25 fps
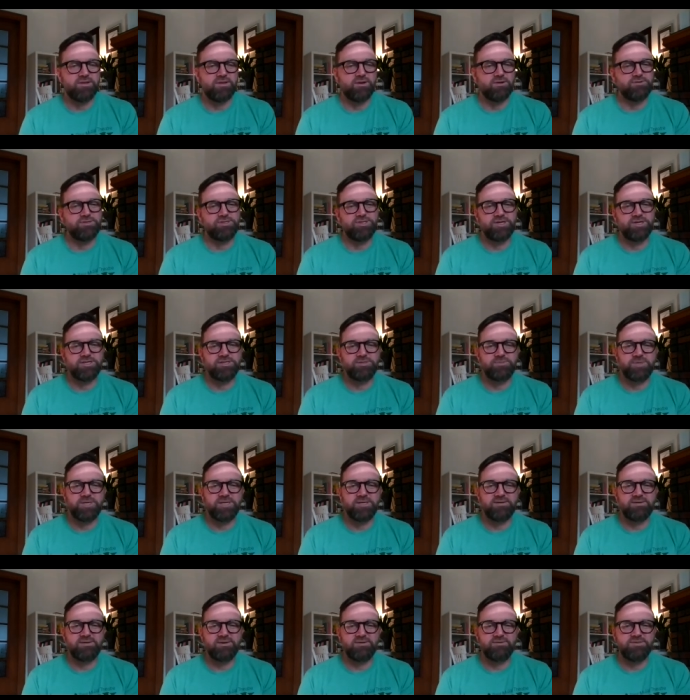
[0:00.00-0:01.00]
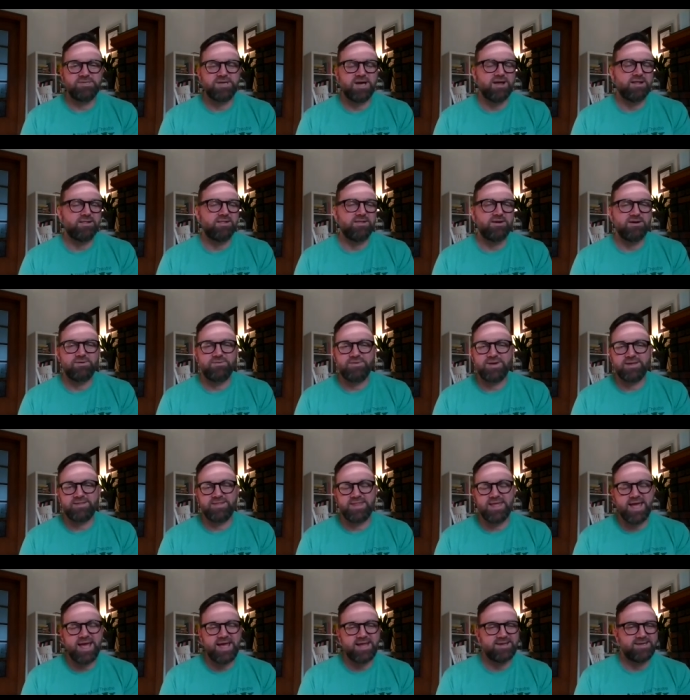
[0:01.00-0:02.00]
No judgment, no dialogue
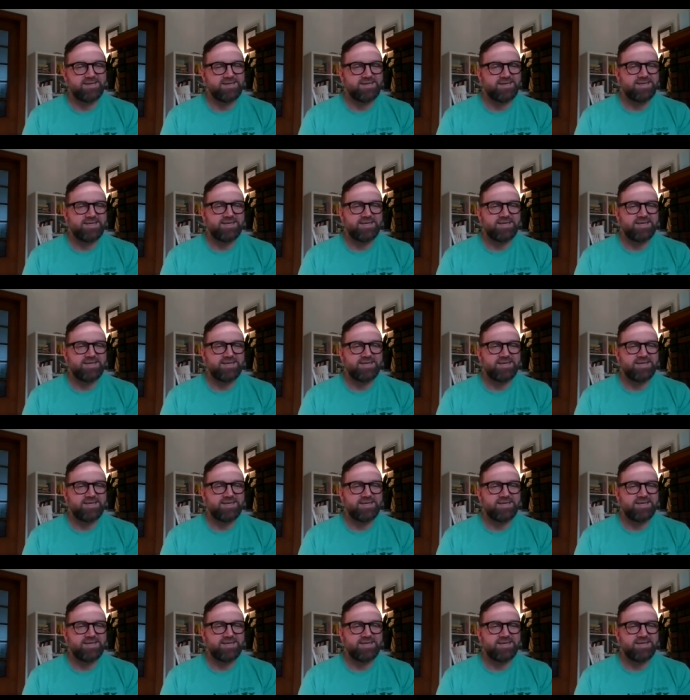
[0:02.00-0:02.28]
around that.